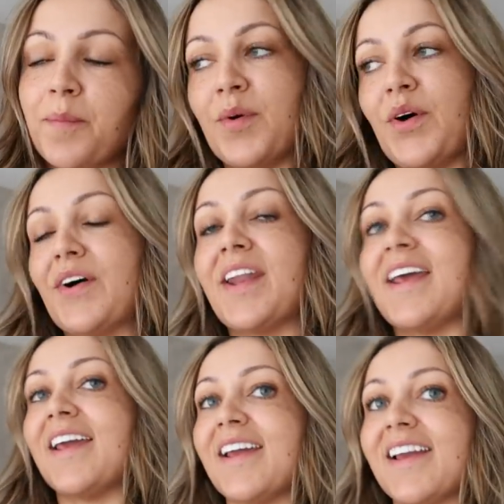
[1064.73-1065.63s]

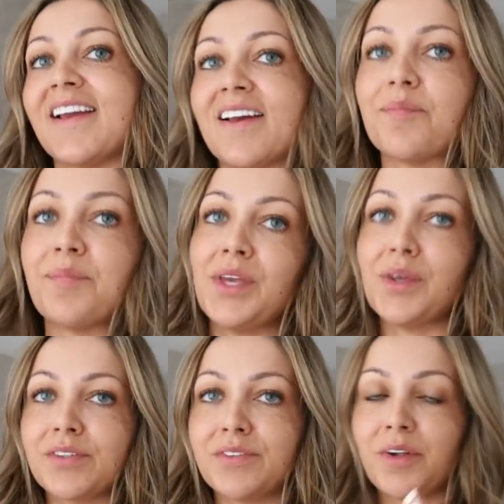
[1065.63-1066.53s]
morning,
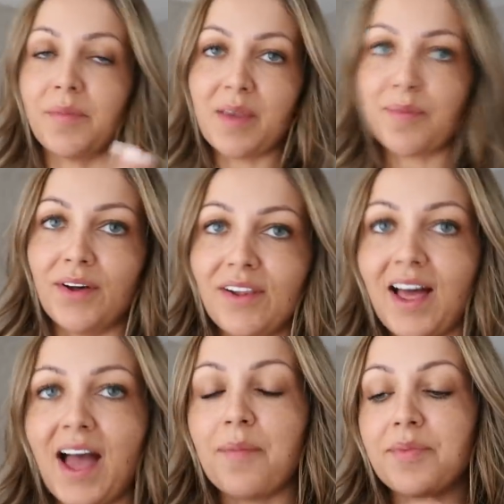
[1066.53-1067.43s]
beautiful people.
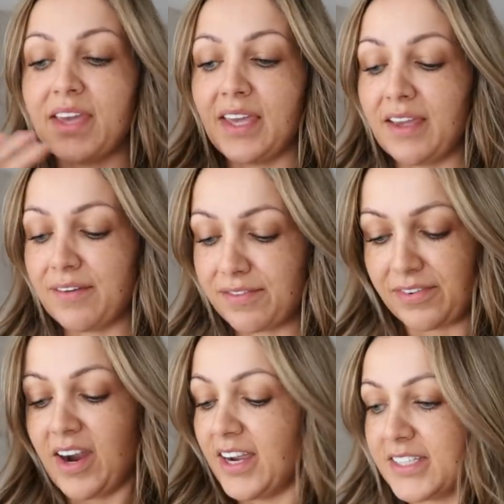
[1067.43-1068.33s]
Happy
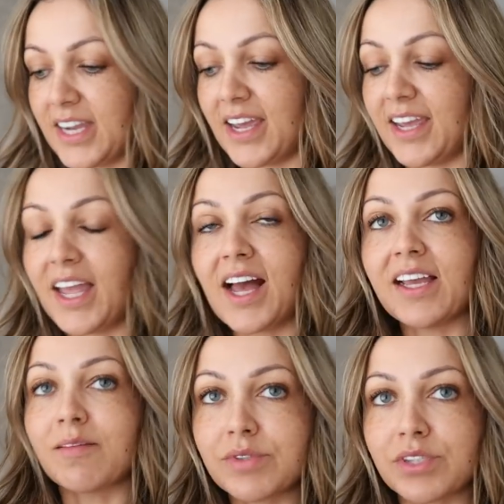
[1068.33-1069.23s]
Friday. I
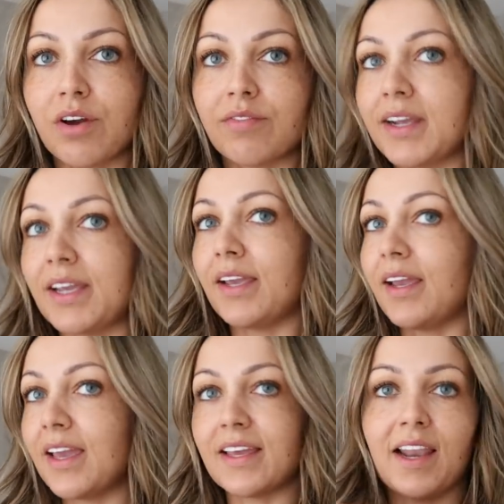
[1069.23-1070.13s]
am sorry
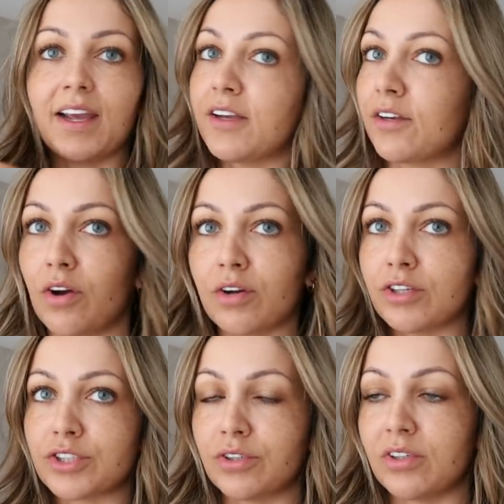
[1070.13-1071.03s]
it like got
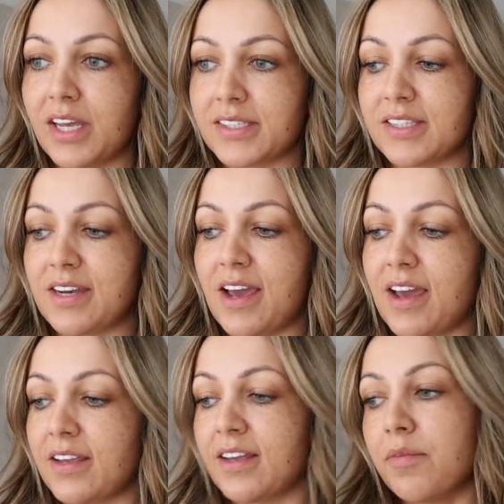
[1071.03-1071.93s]
cut short
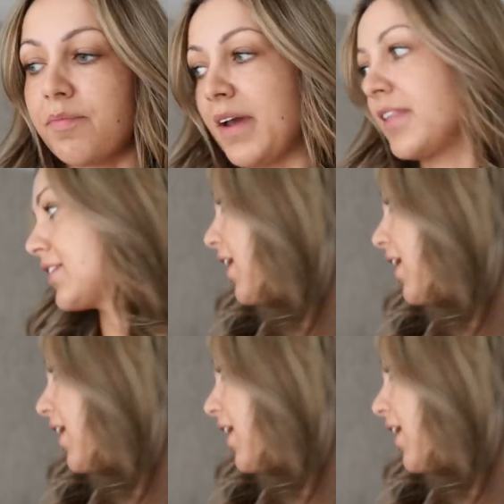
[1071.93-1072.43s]
yesterday. By the